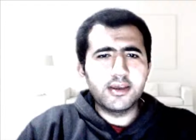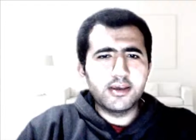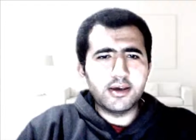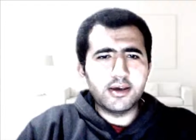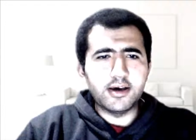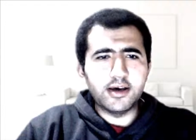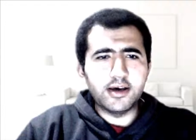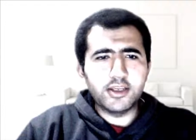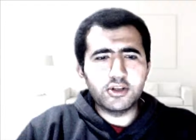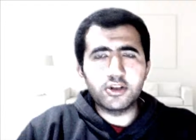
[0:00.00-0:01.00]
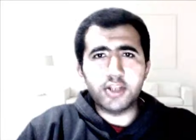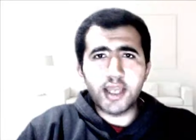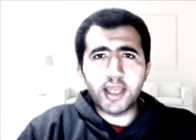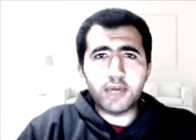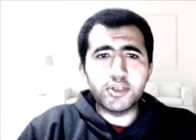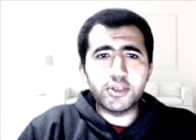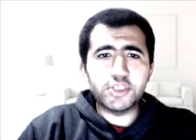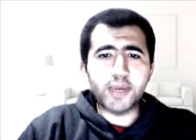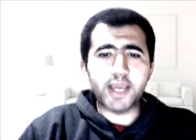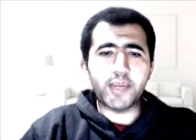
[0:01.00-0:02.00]
uh, you learn the language by,
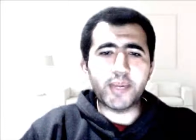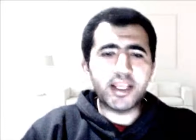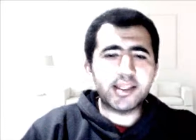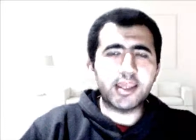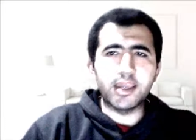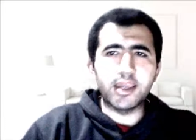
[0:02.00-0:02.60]
by singing